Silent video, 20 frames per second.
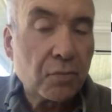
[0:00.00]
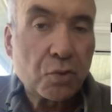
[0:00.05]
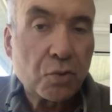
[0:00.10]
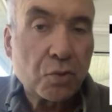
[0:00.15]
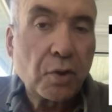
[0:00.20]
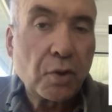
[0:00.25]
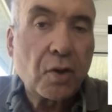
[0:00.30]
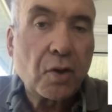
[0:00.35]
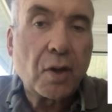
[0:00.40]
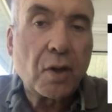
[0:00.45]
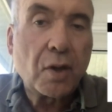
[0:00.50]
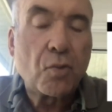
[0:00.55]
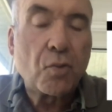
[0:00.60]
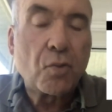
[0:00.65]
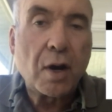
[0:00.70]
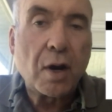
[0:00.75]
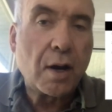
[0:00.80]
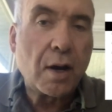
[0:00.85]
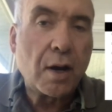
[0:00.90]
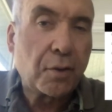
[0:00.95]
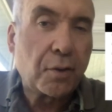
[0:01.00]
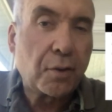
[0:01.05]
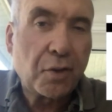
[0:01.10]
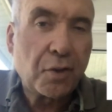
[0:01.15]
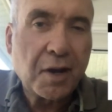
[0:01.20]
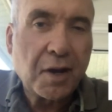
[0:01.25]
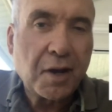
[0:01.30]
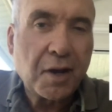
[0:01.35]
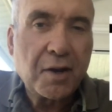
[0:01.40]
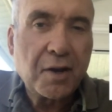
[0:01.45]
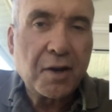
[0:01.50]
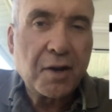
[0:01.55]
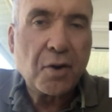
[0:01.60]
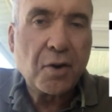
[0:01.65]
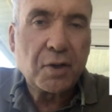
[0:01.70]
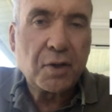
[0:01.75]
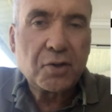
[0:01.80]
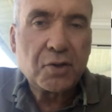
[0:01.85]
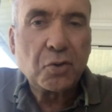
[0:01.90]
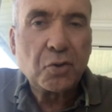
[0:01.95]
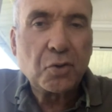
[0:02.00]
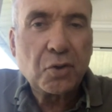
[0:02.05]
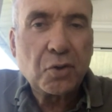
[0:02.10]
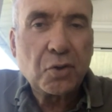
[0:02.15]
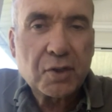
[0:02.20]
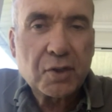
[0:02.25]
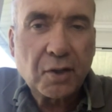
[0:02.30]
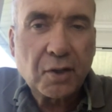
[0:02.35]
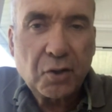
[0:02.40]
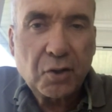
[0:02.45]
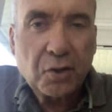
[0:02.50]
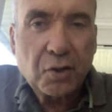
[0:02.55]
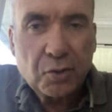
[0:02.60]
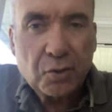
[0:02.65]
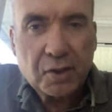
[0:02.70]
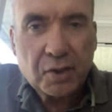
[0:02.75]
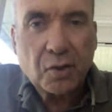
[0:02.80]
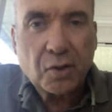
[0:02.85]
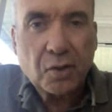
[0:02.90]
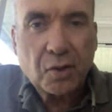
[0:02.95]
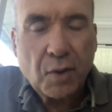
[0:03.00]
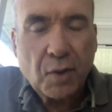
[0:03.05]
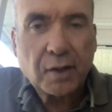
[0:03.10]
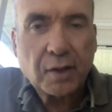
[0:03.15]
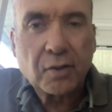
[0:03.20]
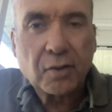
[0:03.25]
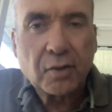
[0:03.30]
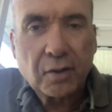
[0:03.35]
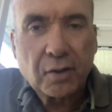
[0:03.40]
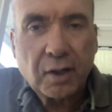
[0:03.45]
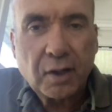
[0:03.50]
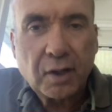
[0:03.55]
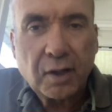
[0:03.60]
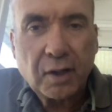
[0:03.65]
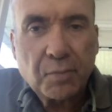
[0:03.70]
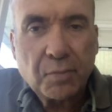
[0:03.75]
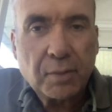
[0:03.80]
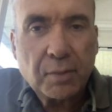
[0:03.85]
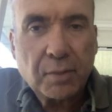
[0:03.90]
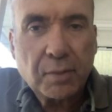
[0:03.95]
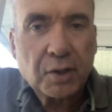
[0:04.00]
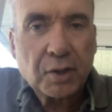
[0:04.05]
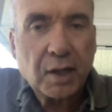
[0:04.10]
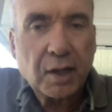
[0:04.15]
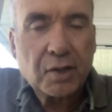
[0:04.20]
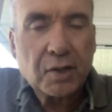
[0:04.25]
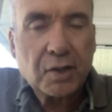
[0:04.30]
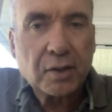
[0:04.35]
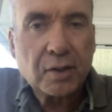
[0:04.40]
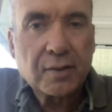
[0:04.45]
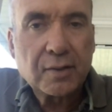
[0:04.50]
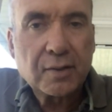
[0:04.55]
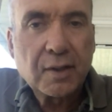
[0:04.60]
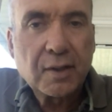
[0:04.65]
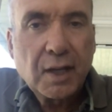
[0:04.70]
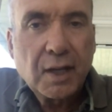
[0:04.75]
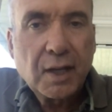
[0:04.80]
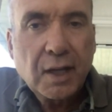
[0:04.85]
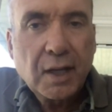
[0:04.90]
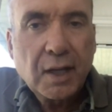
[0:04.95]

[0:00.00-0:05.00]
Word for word: there's really only one author that I know that su- still uses it regularly in publications.